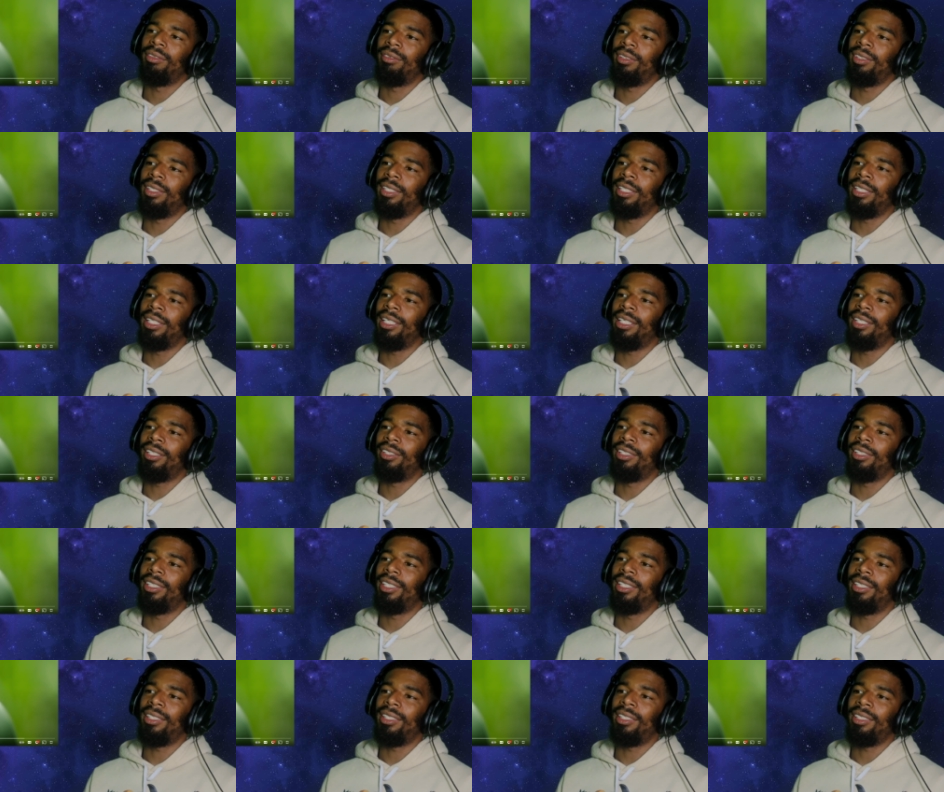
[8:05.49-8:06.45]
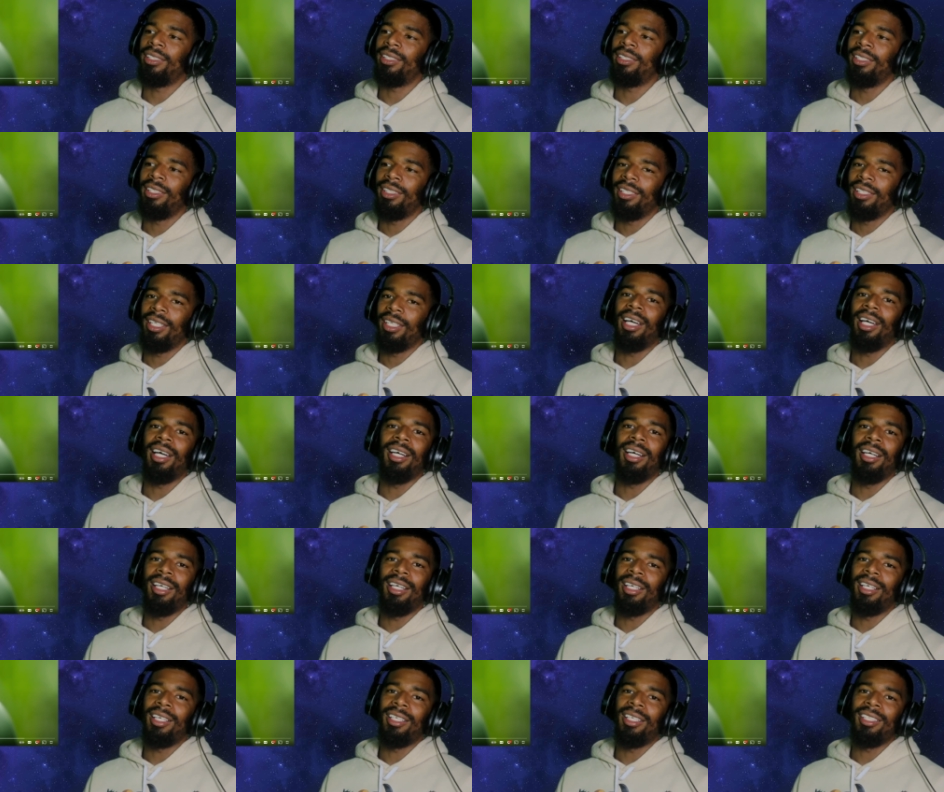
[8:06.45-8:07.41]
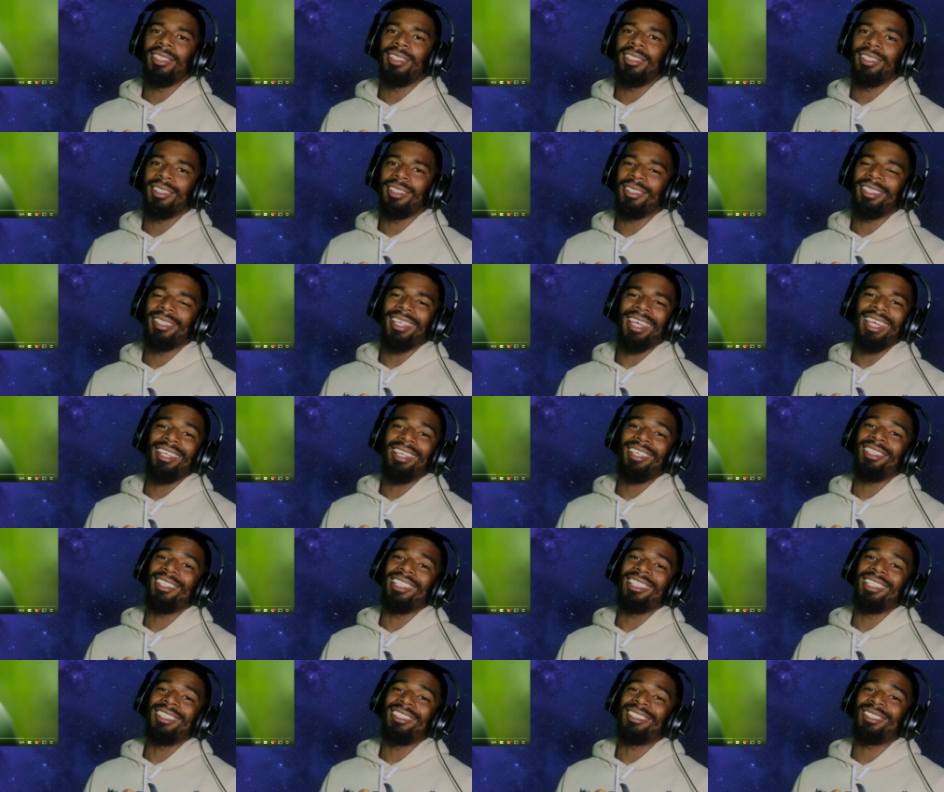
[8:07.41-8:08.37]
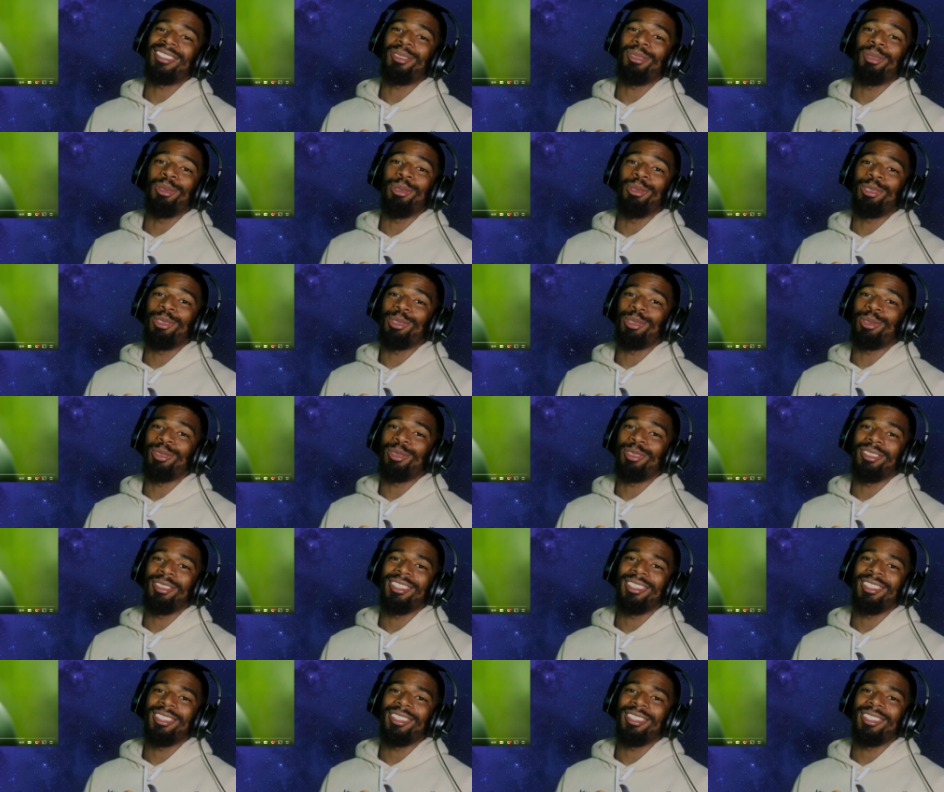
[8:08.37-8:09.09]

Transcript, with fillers: The internet, uh, internet is crucial.